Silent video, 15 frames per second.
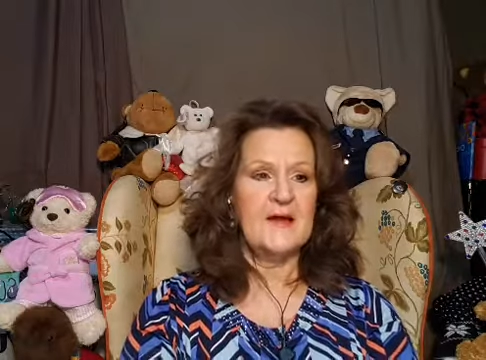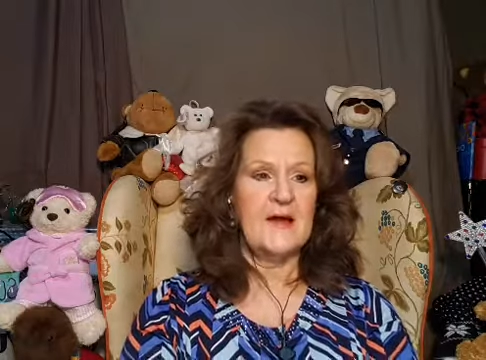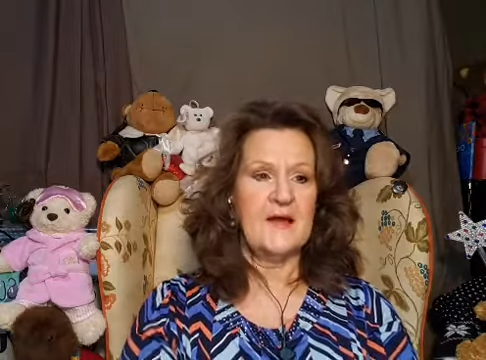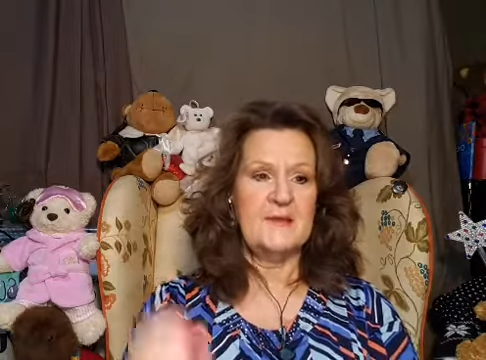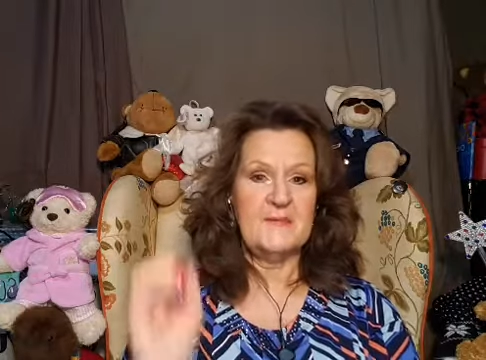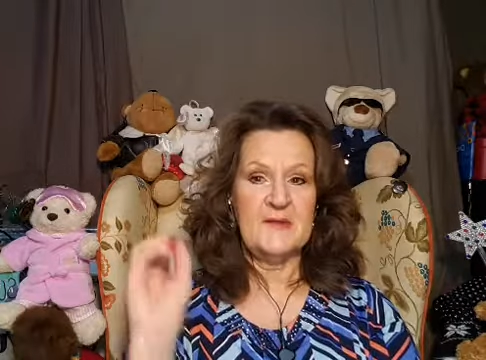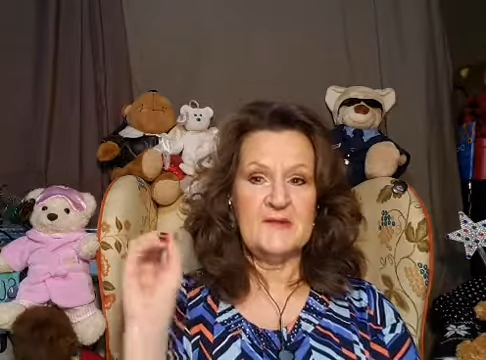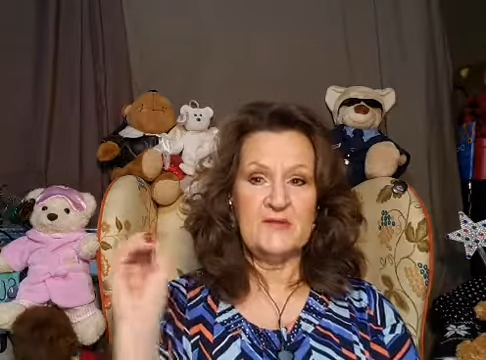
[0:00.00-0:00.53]

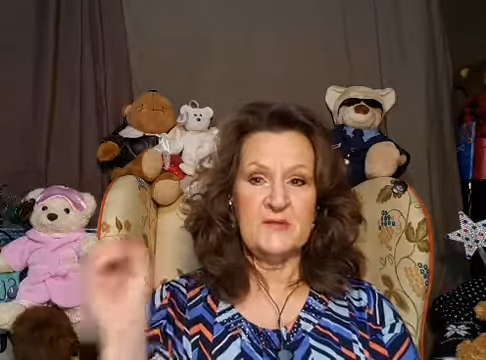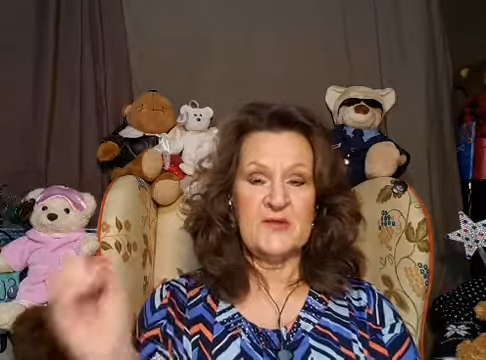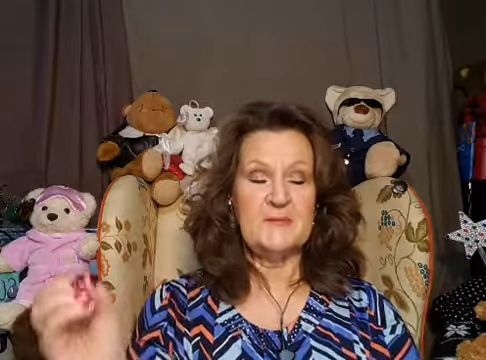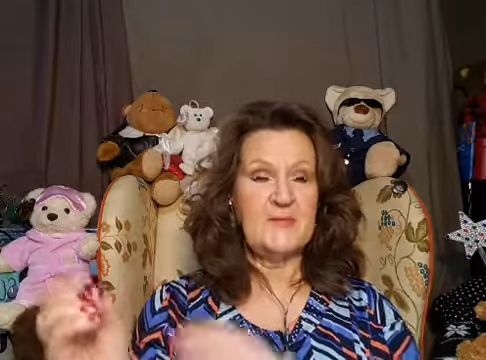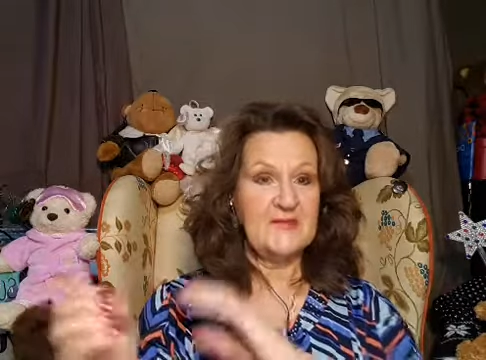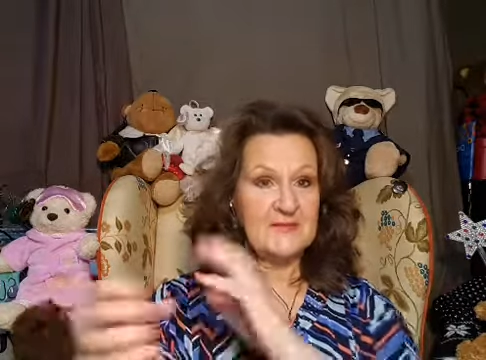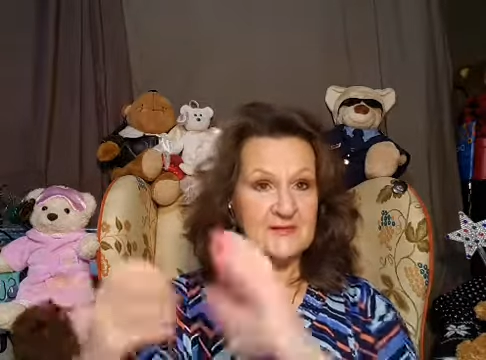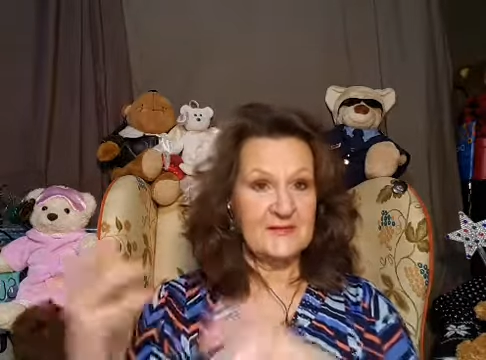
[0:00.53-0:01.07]
I've been doing
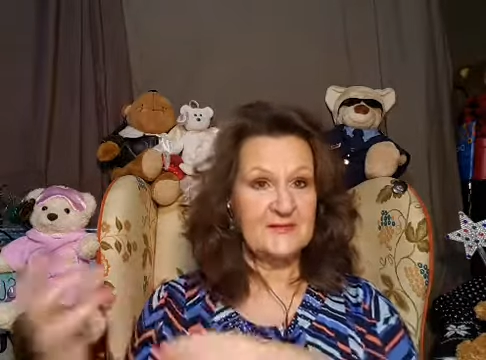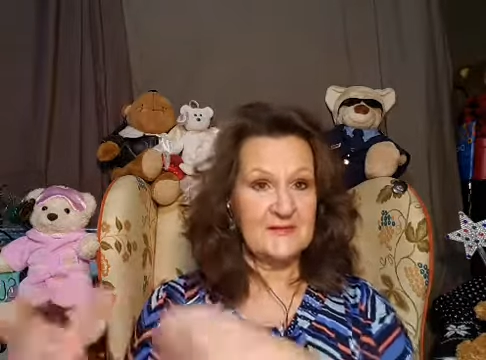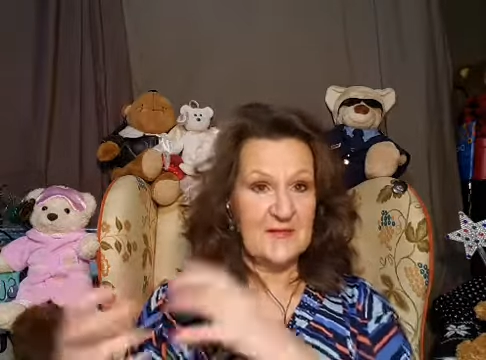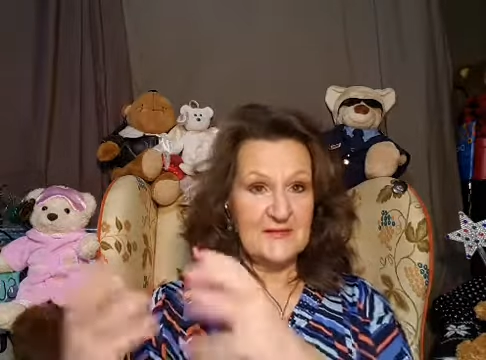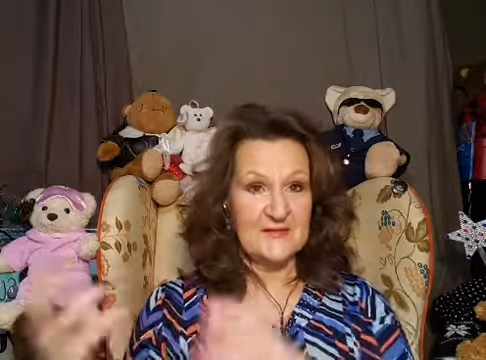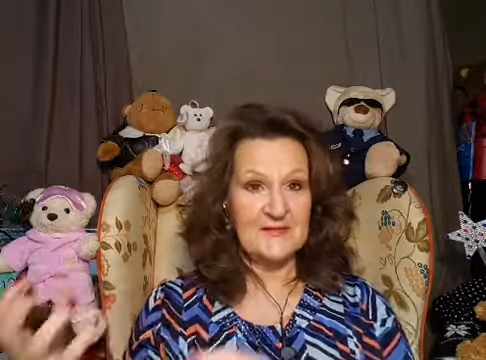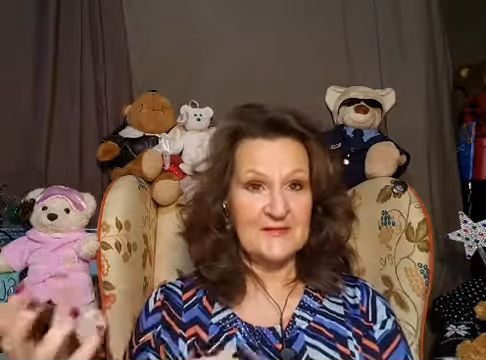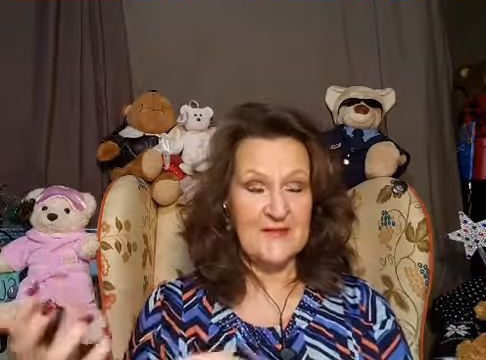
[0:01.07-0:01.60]
businesses
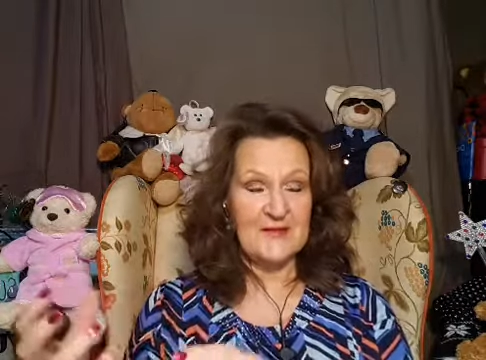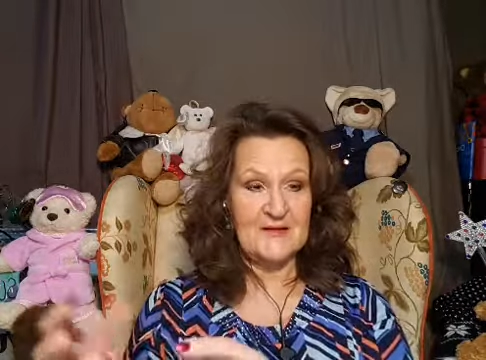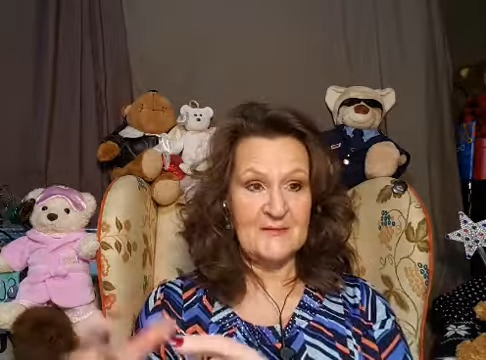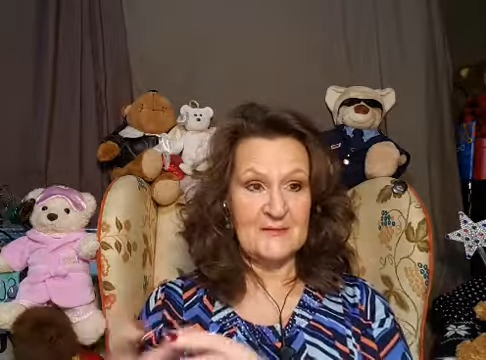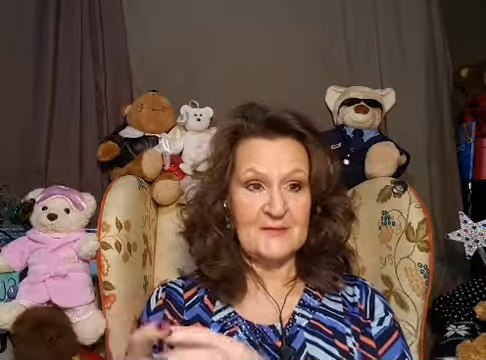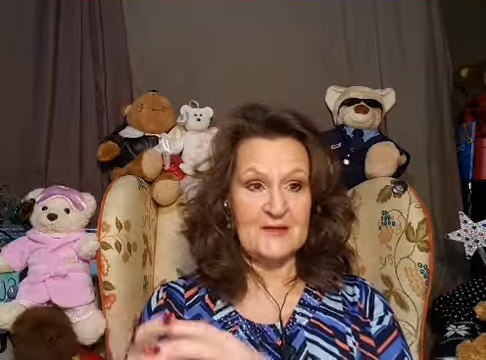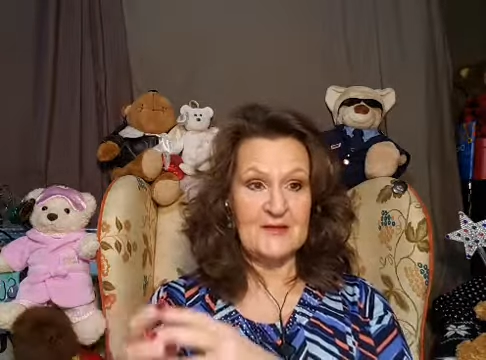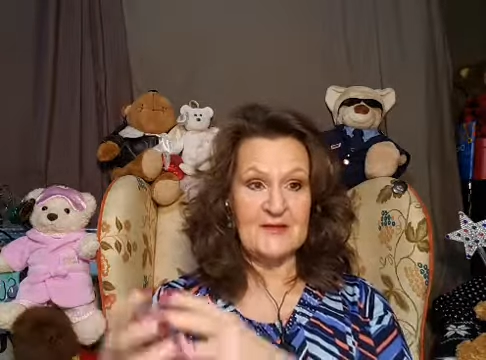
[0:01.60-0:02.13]
on the side and it
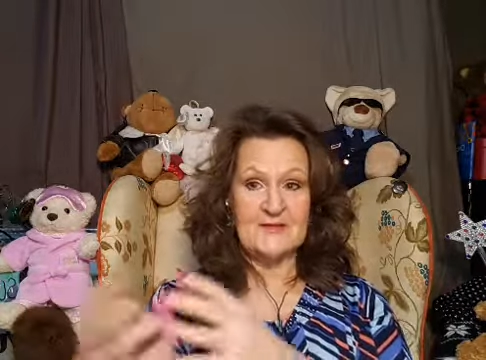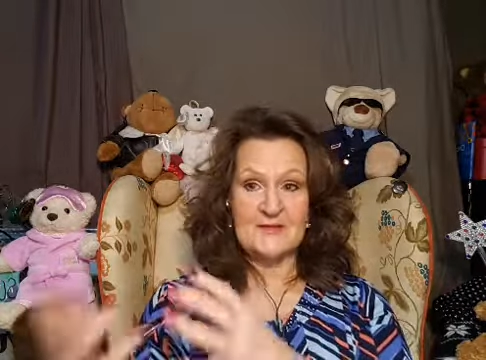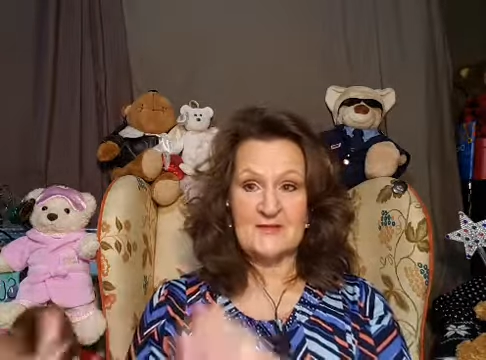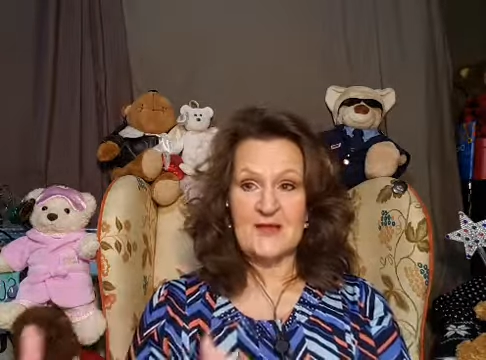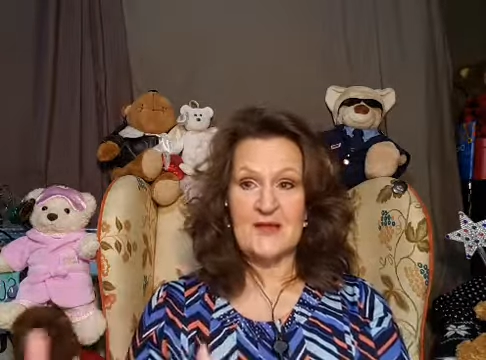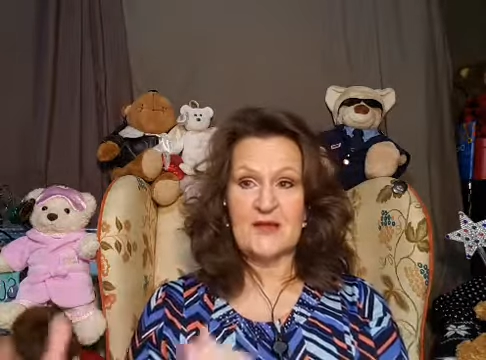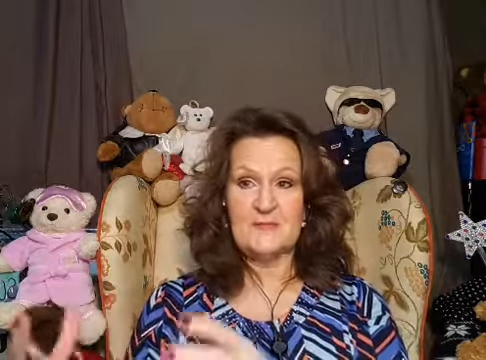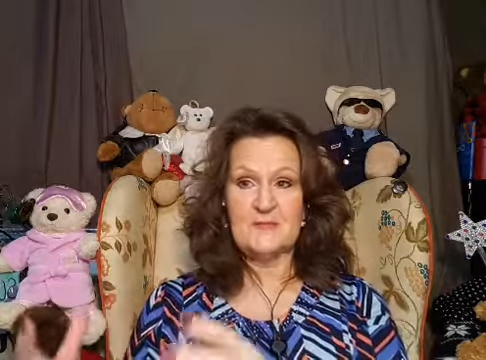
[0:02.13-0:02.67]
was like it's
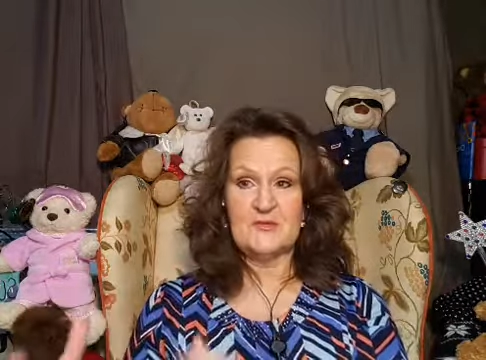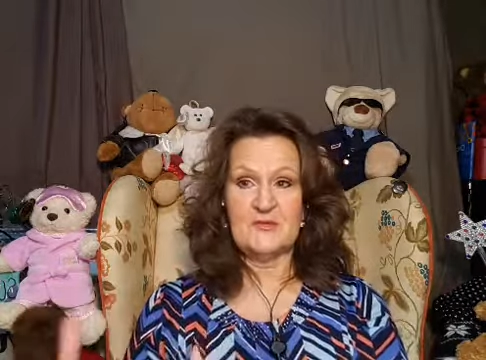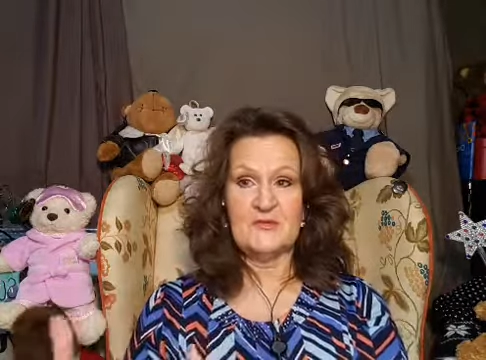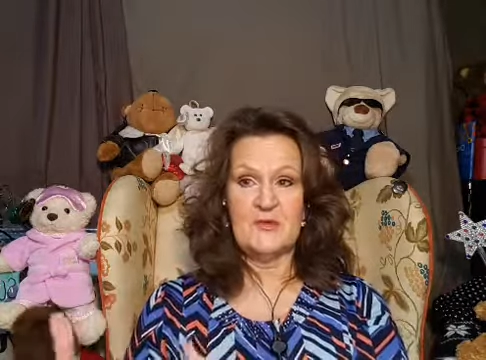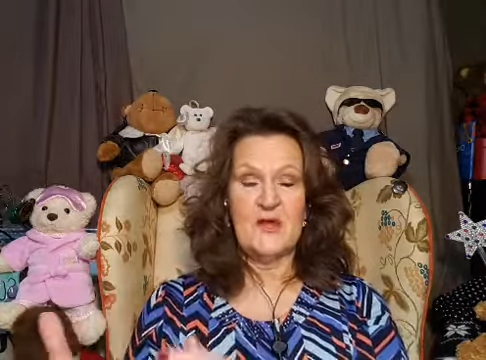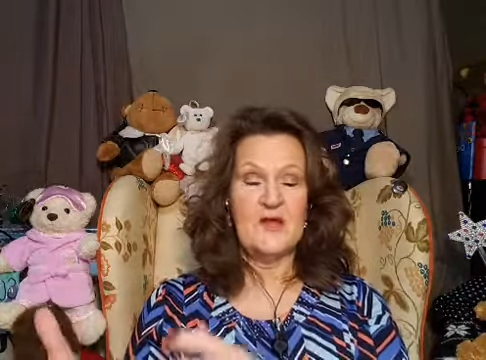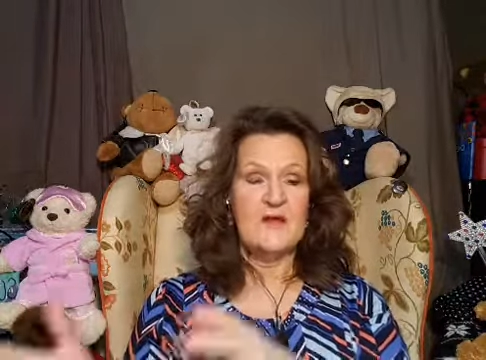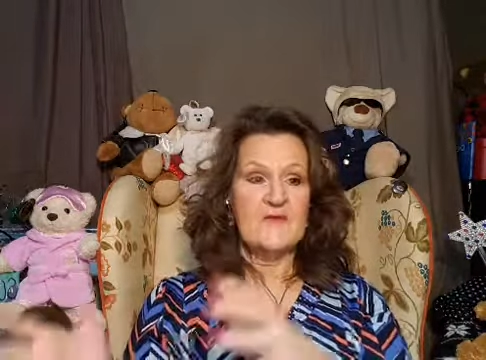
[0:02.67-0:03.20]
time to